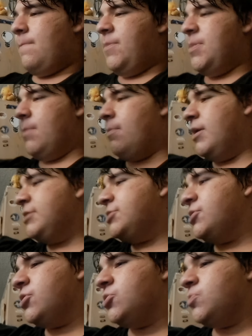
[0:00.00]
But The
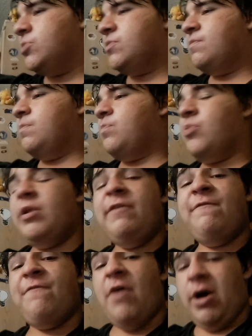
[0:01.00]
Munsters was
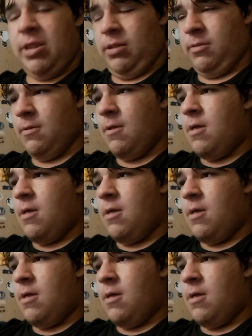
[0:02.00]
pretty fun.